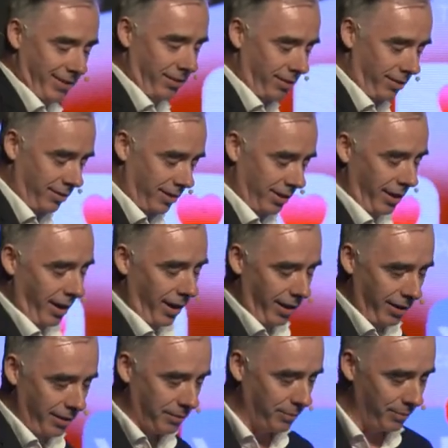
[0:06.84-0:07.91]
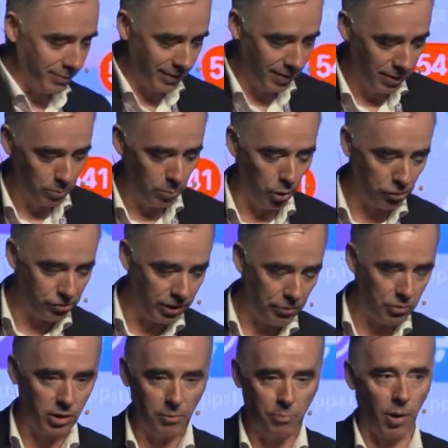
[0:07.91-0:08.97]
This is the uh, most
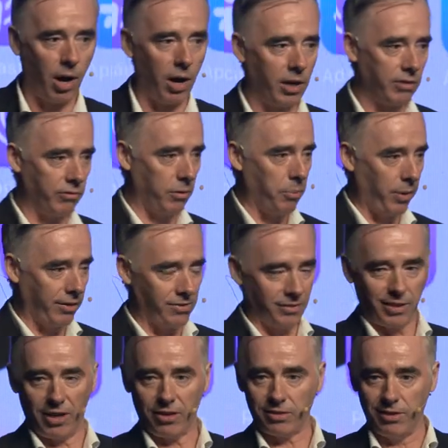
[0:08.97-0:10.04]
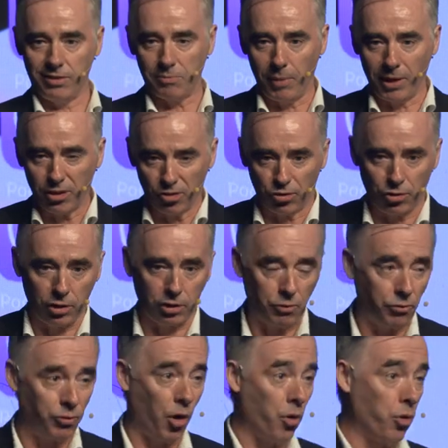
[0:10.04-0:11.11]
difficult part of the presentation is making sure that the
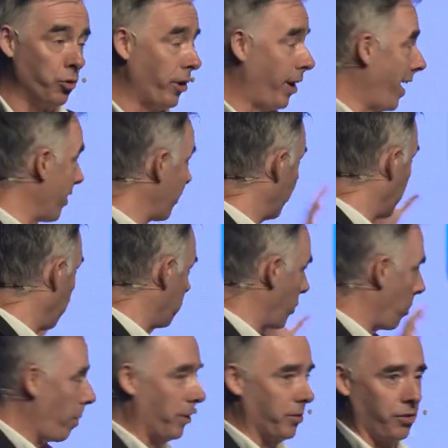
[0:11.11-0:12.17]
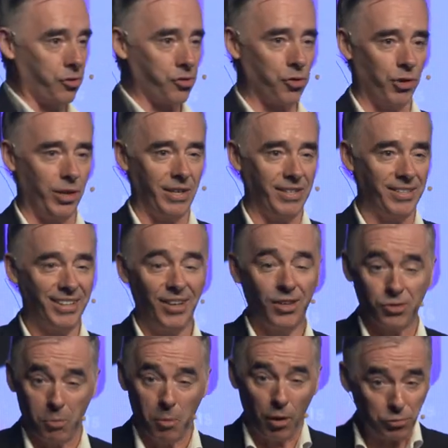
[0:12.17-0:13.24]
phone actually comes up onto the screen.
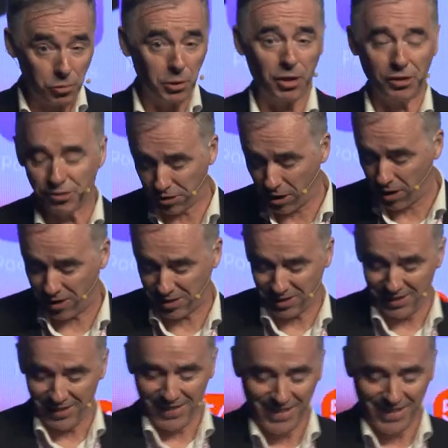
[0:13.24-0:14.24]
So I'm off to a good start.